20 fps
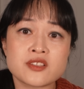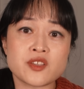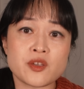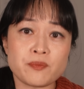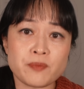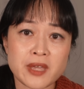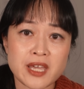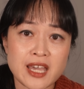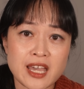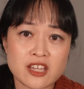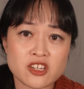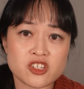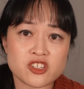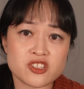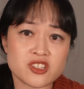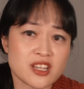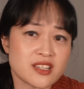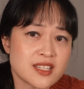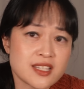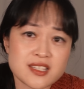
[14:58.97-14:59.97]
so
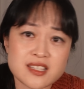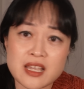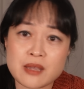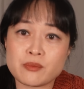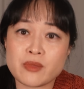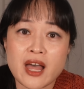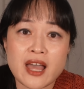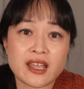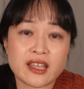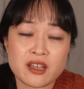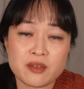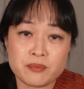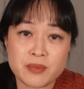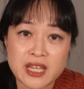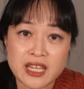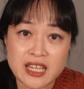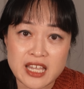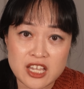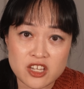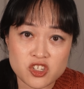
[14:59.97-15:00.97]
pH doesn't seem like a
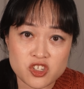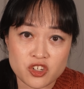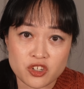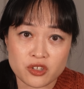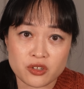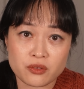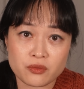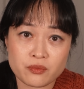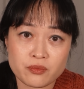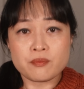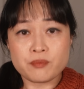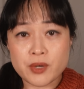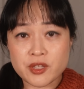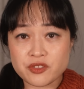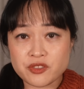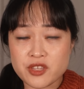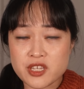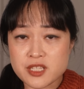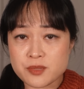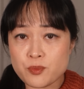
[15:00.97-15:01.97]
big issue.
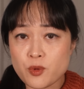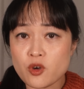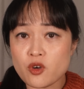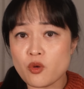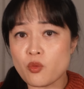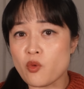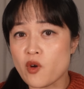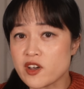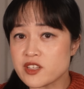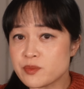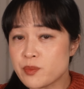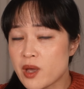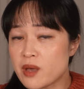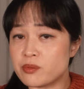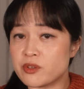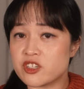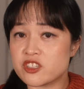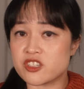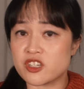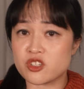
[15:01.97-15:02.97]
But this book was
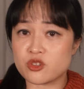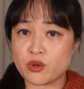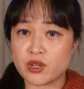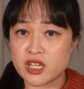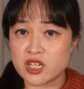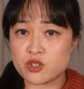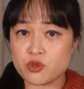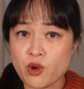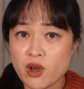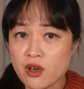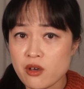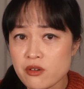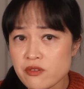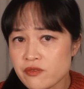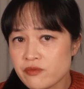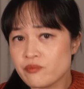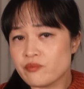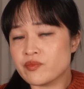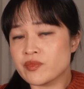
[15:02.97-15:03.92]
published in twenty twelve.